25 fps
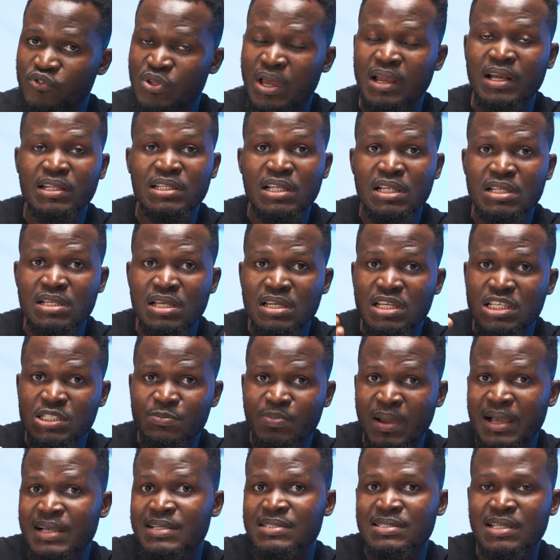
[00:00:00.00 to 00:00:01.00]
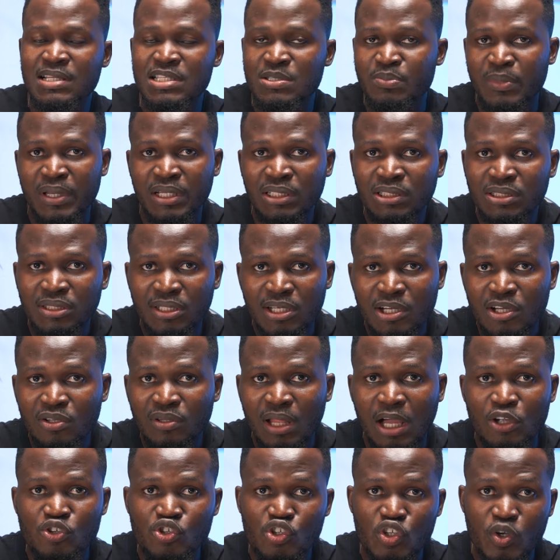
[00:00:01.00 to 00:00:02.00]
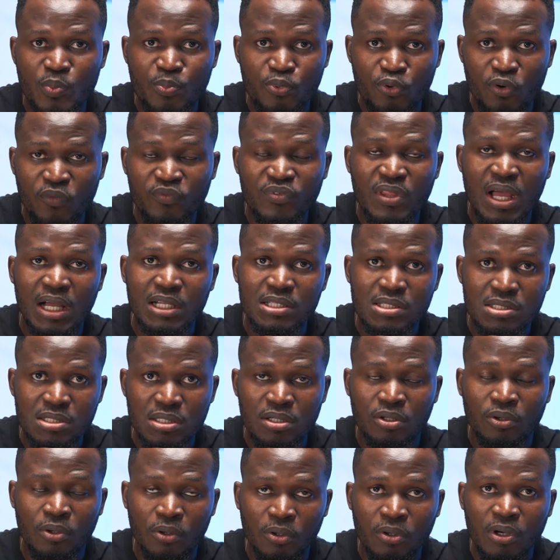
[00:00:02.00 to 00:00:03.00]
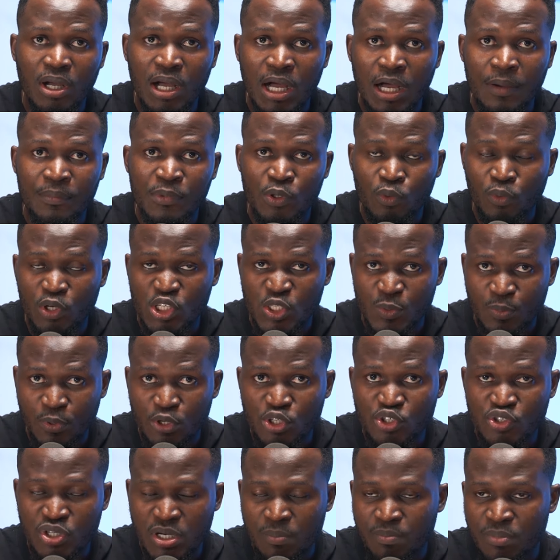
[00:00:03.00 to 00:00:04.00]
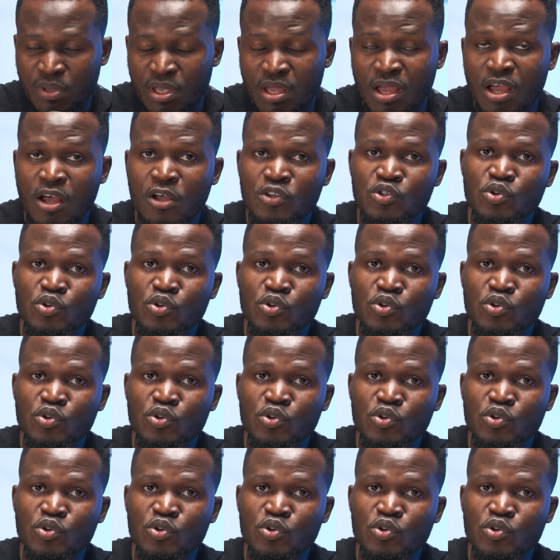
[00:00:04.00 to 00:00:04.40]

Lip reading: so I didn't need his bank statement to actually prove that he was sponsoring me.